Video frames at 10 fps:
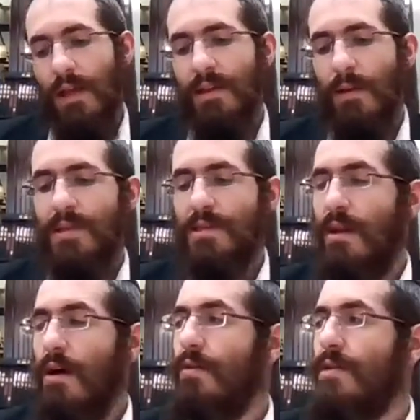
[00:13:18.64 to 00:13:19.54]
Okay, now the Rebbe
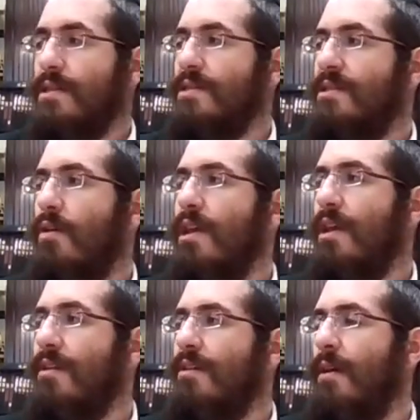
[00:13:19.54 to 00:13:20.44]
says no. It says
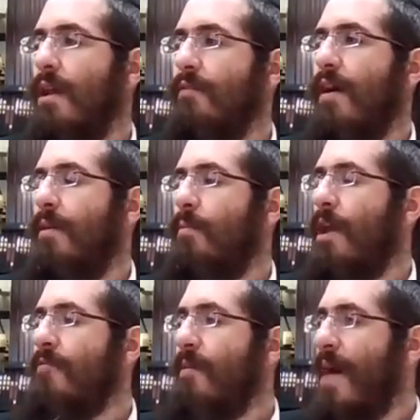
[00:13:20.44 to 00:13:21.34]
only a hider.
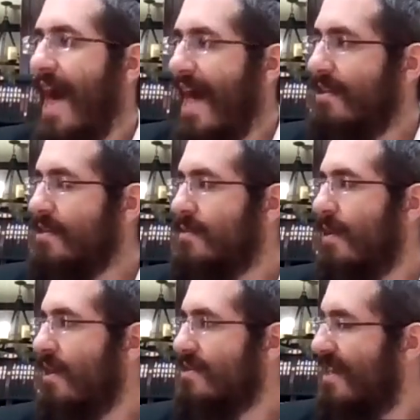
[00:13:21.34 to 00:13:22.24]
Brev Am
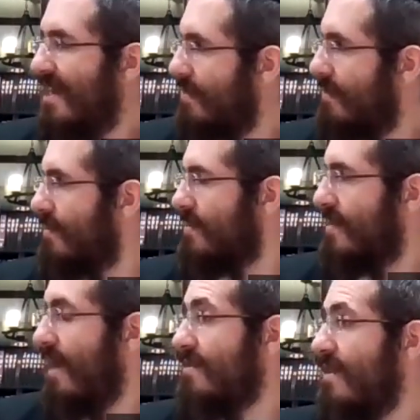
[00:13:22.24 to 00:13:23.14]
Hadas Melech. It's a hider.
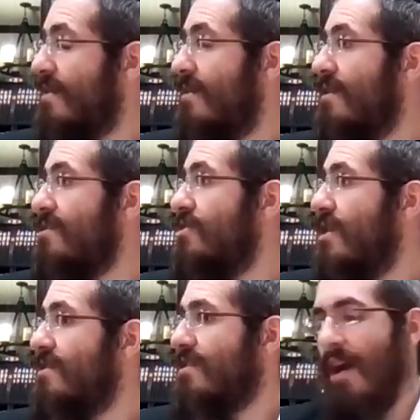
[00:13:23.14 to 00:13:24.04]
It's not that it
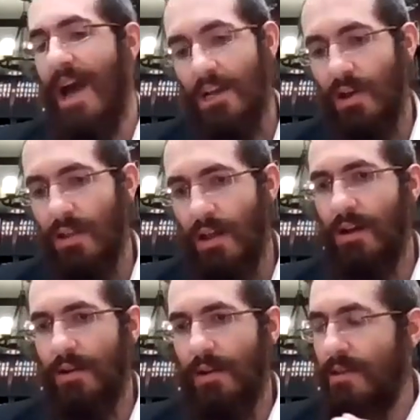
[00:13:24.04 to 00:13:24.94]
doesn't change the actual
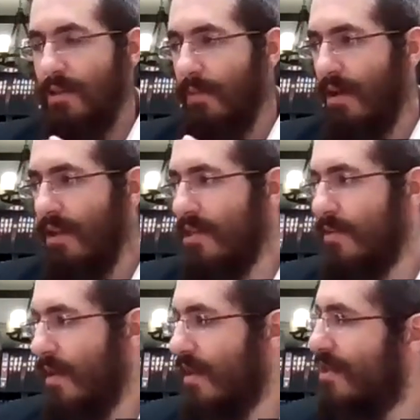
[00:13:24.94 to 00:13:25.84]
halacha. Now, this is a
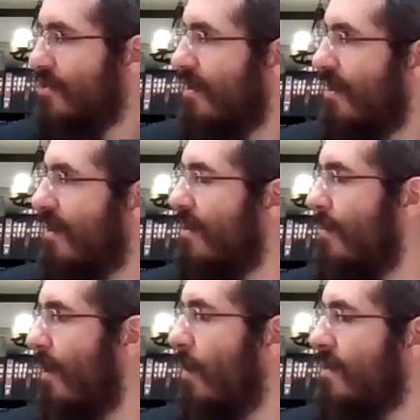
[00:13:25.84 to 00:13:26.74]
machleket about the actual
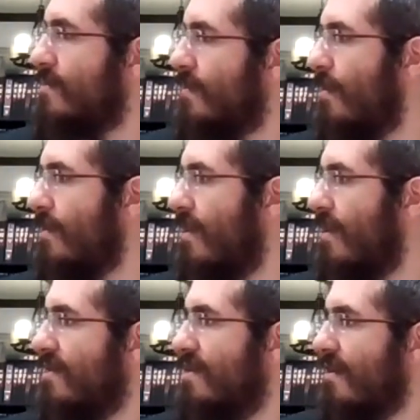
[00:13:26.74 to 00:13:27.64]
halacha, about when
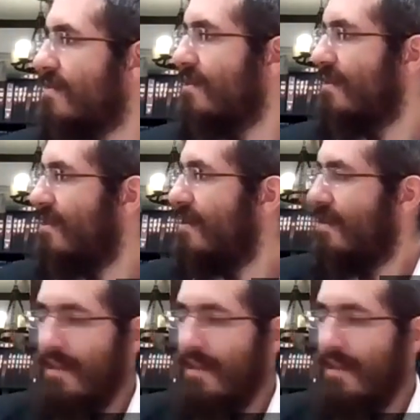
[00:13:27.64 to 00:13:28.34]
you're allowed to say it.